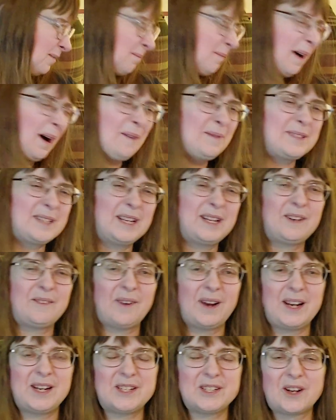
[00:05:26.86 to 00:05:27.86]
Bob's getting
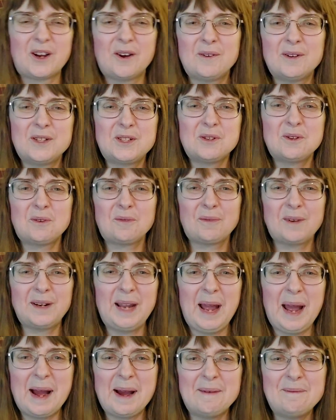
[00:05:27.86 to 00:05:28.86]
ready to go into a
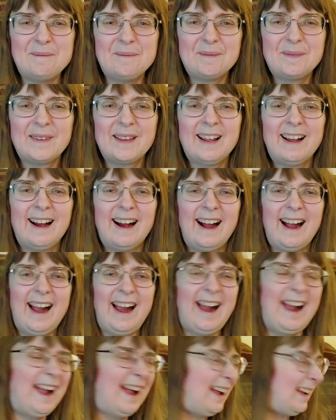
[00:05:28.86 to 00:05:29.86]
rehab,
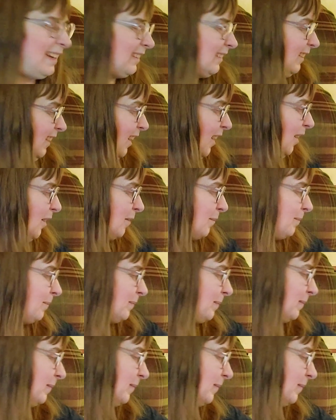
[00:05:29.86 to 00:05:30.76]
and um,